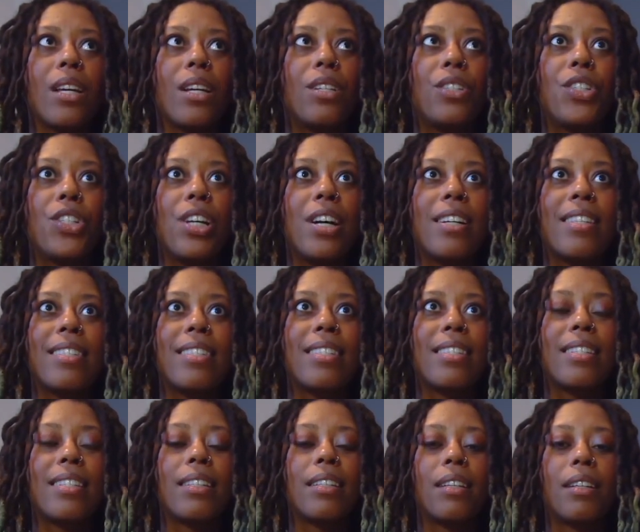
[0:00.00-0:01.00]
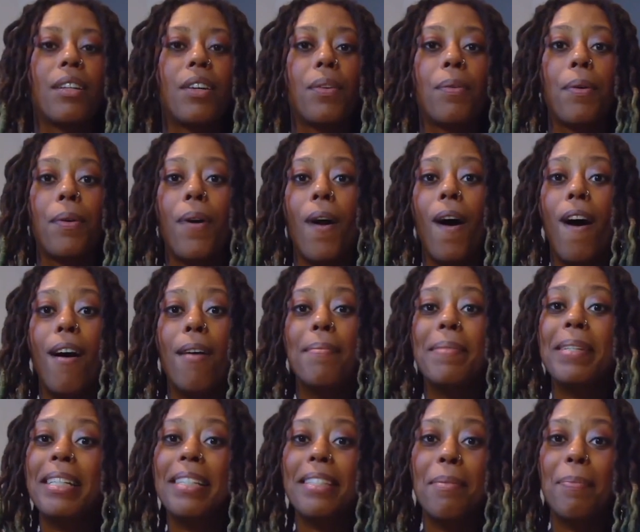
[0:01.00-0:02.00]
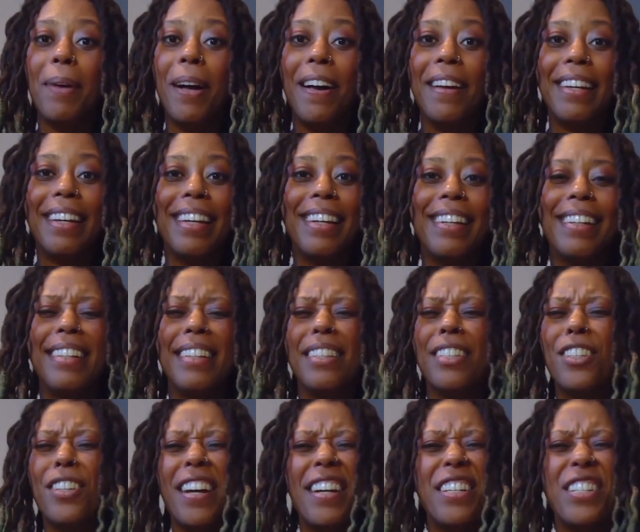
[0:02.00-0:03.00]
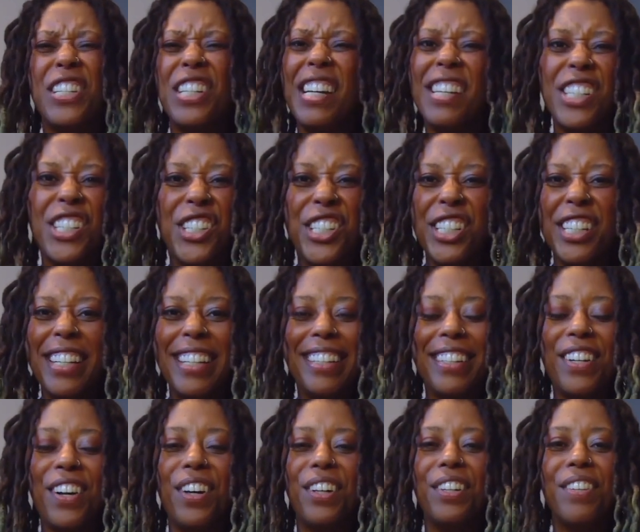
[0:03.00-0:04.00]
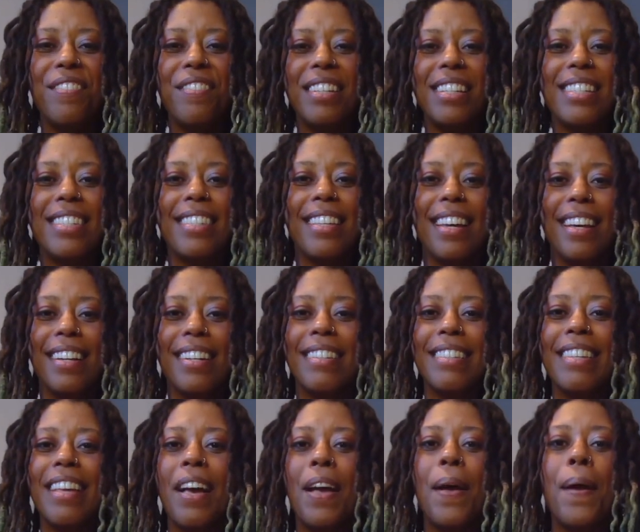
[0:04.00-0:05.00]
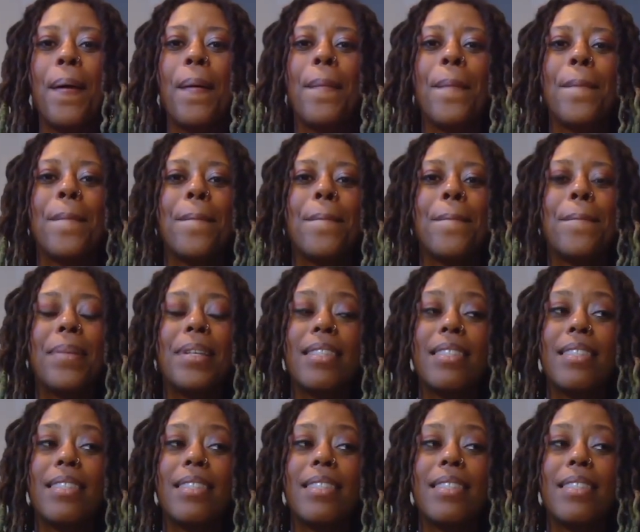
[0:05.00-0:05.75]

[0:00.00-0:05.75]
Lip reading: just calming the body, digestion, all of these things. But